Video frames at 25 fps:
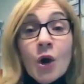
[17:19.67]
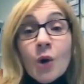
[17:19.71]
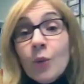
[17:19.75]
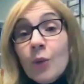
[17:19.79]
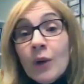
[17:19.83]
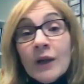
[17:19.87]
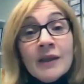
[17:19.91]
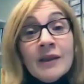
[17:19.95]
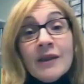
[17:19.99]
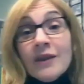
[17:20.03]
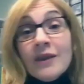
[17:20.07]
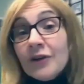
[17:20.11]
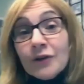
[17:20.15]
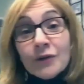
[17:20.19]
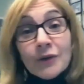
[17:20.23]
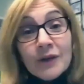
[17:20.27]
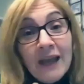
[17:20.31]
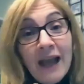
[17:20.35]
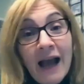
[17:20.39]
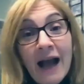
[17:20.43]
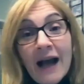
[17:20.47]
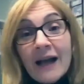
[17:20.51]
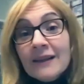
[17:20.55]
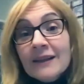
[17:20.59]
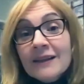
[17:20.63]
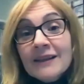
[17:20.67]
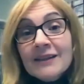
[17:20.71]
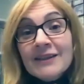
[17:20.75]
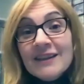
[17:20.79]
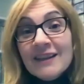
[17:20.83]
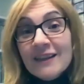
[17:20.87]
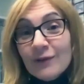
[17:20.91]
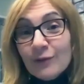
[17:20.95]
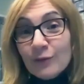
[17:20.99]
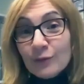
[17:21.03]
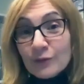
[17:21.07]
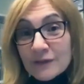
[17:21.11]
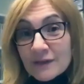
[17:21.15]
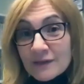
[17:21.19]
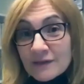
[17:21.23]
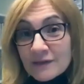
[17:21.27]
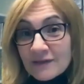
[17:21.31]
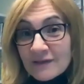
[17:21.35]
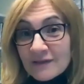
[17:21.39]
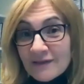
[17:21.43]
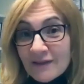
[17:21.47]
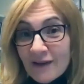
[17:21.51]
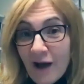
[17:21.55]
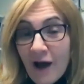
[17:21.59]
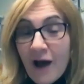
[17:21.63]
when the reality was
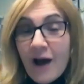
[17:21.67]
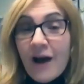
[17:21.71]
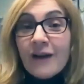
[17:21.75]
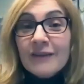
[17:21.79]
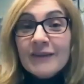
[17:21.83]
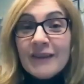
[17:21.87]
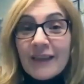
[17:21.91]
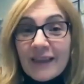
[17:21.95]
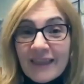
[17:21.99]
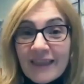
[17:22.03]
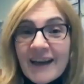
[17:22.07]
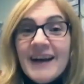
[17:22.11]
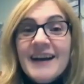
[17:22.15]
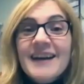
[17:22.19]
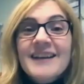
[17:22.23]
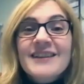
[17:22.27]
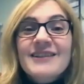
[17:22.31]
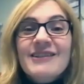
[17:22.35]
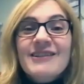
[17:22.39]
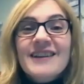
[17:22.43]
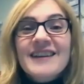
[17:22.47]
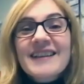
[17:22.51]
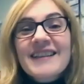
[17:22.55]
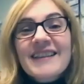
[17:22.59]
not that, right?